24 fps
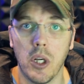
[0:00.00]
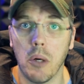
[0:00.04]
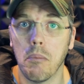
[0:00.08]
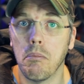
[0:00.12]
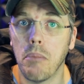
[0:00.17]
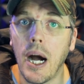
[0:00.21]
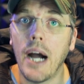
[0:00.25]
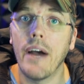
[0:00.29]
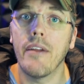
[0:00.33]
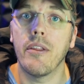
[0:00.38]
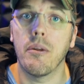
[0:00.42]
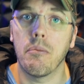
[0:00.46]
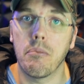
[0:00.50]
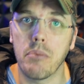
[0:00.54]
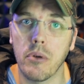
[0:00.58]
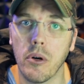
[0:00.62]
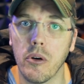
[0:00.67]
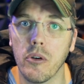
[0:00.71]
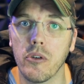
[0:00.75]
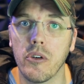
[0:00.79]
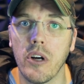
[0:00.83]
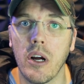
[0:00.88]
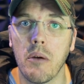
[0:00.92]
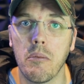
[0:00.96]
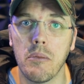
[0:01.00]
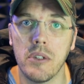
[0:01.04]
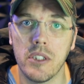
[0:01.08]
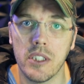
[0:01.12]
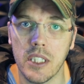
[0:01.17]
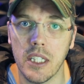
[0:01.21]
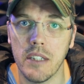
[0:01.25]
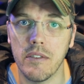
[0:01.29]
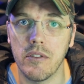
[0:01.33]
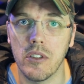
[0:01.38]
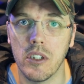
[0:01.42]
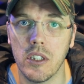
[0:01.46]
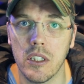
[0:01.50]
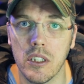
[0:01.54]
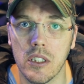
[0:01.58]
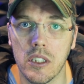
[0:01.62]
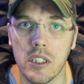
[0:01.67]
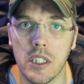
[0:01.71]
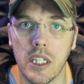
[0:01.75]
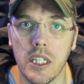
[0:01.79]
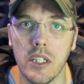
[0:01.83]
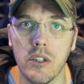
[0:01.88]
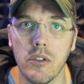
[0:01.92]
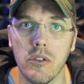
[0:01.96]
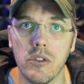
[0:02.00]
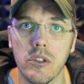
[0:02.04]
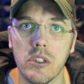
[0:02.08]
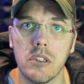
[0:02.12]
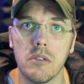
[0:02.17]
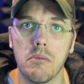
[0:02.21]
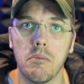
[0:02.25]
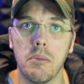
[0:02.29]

buy the program which gives you the skills.